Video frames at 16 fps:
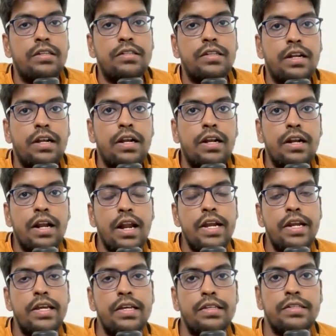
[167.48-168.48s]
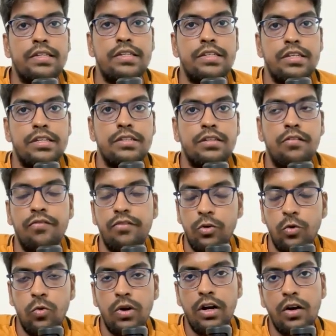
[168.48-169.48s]
certain ideas such as
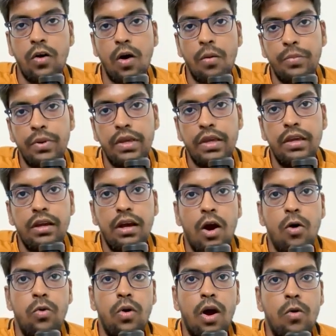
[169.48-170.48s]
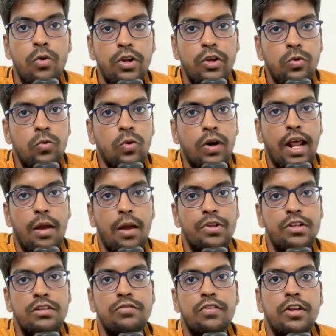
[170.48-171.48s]
view and copy. How, how do you, what
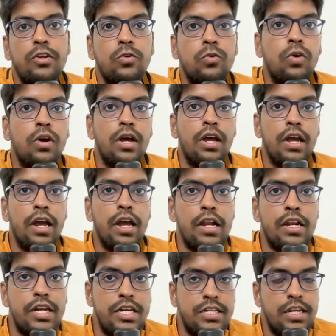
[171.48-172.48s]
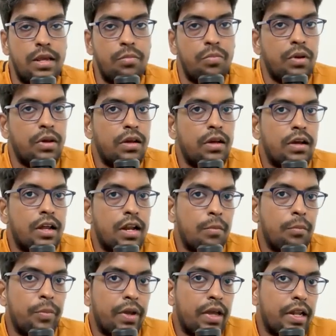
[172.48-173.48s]
happens when you reshape a
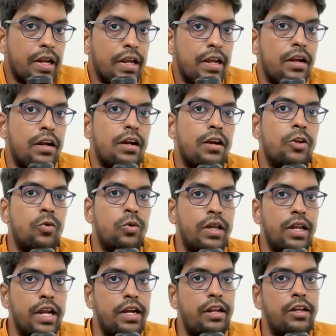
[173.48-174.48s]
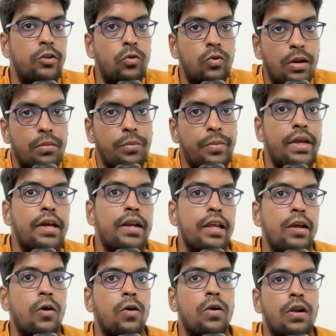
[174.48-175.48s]
NumPy array? Do you create a new NumPy
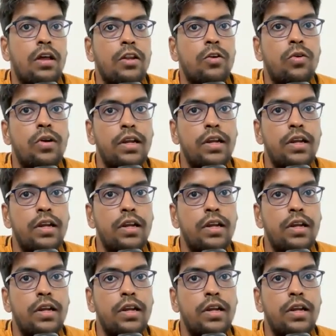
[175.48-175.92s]
array or are you